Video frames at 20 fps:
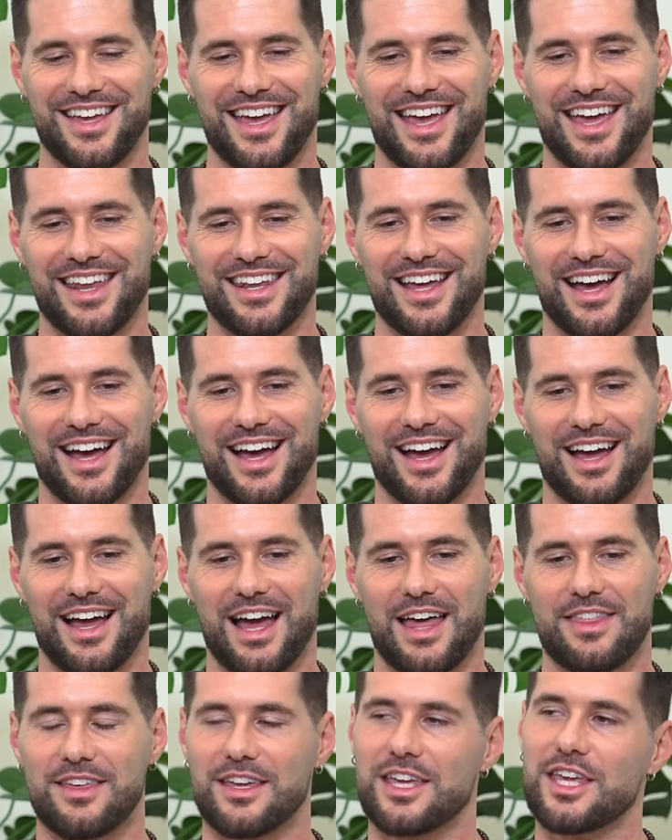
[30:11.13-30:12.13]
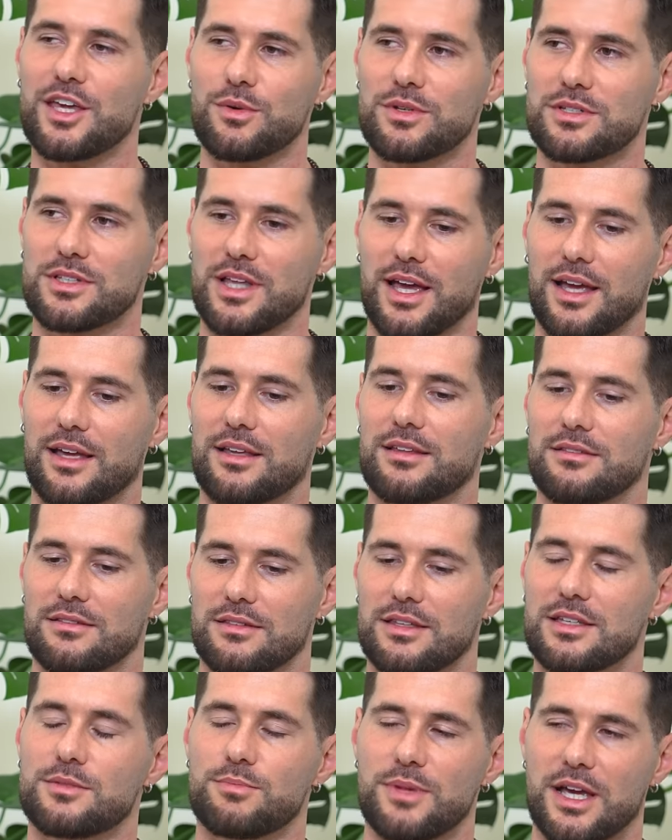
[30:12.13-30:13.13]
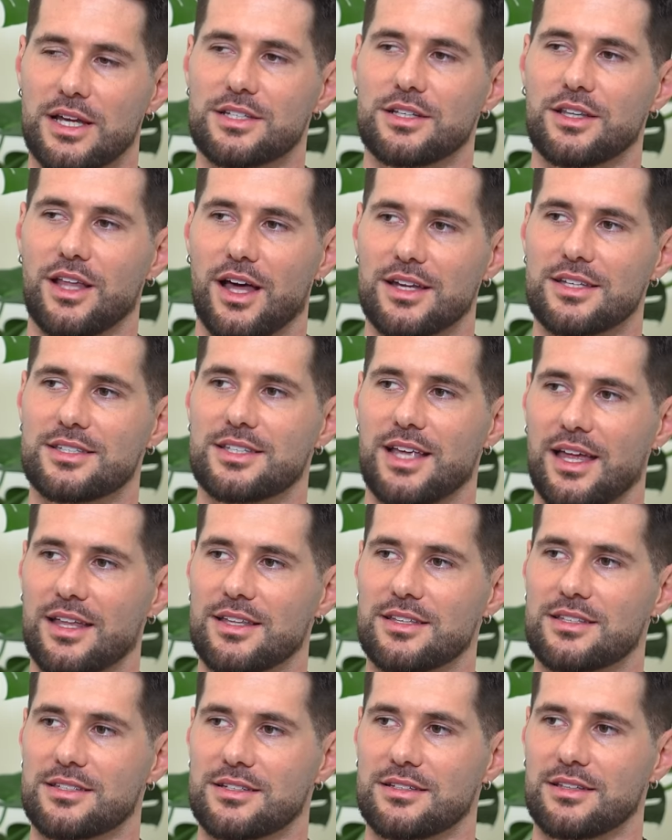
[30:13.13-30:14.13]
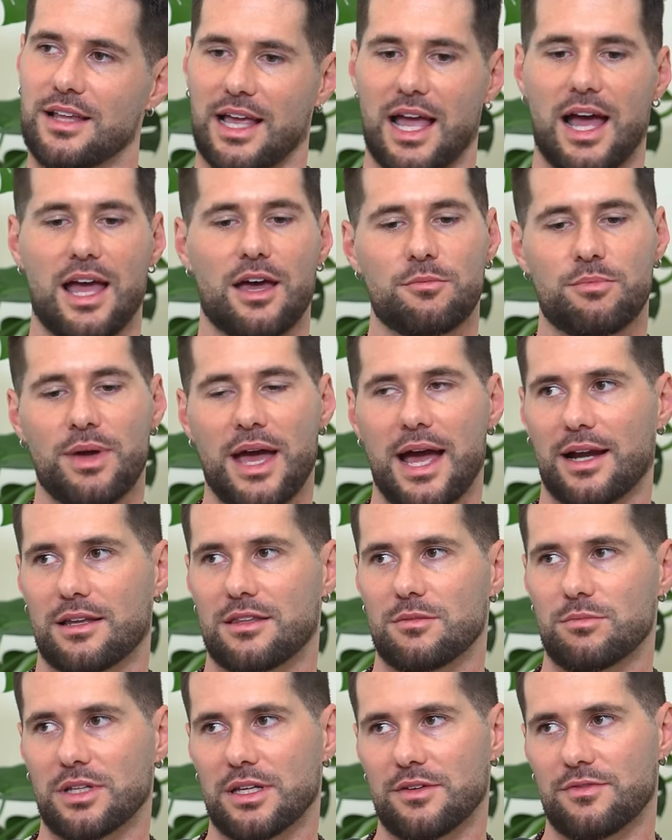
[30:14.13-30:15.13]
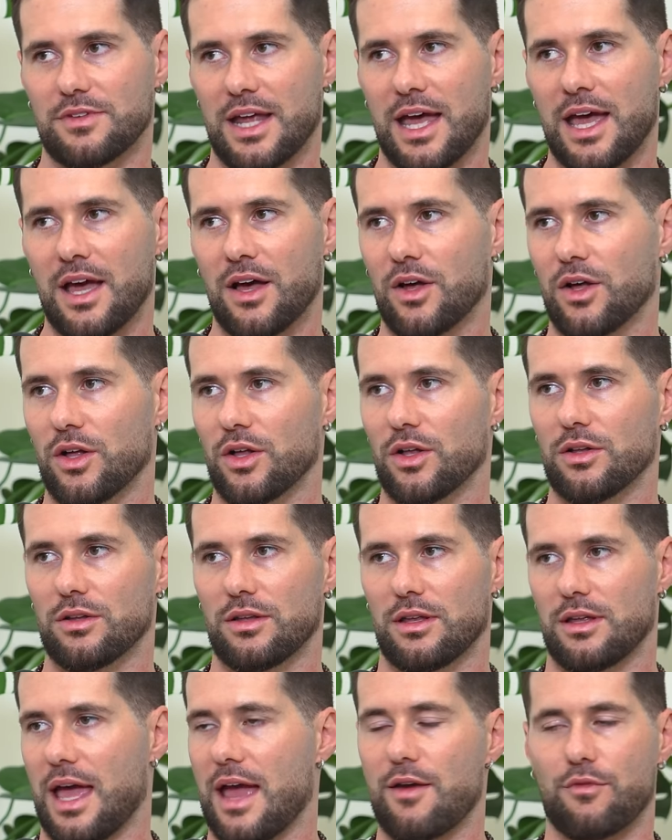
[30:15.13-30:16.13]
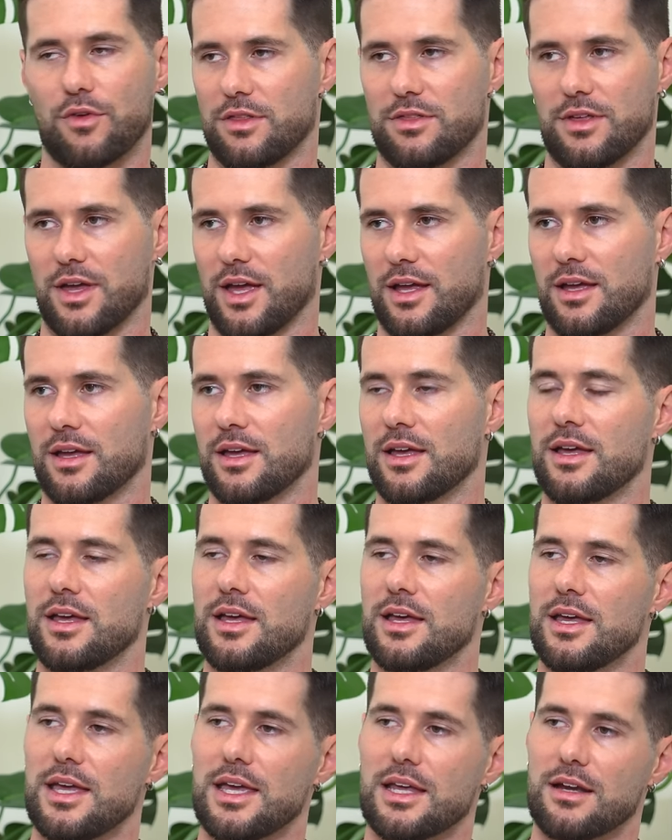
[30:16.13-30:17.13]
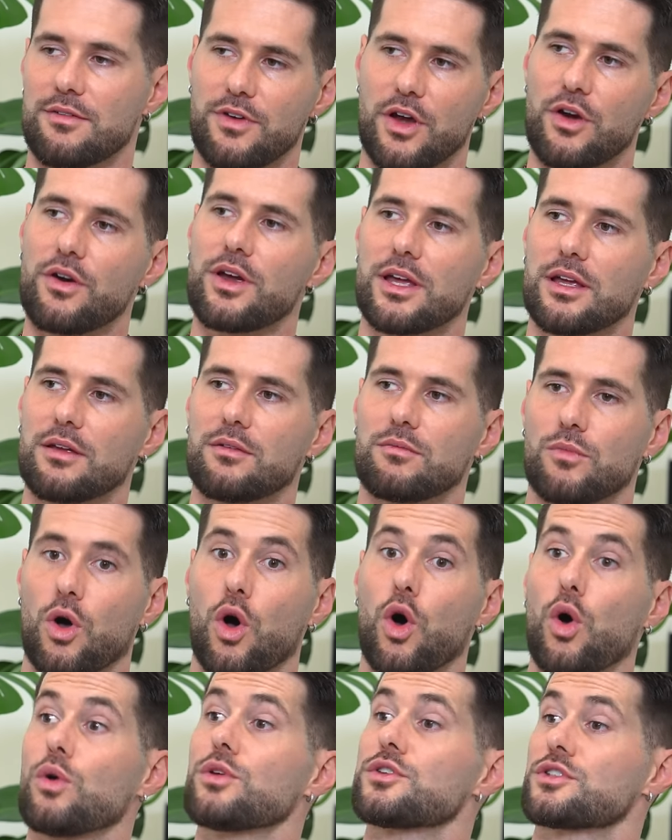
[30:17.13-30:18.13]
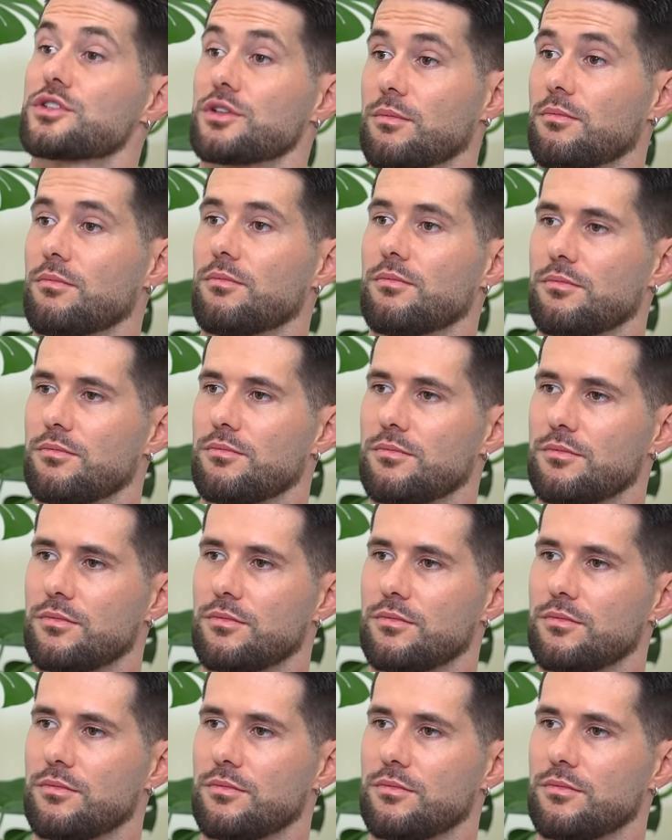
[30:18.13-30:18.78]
And uh, I think he was like, this makes a lot of sense. Like I unpacked the belief in hell, everything in a very wholesome,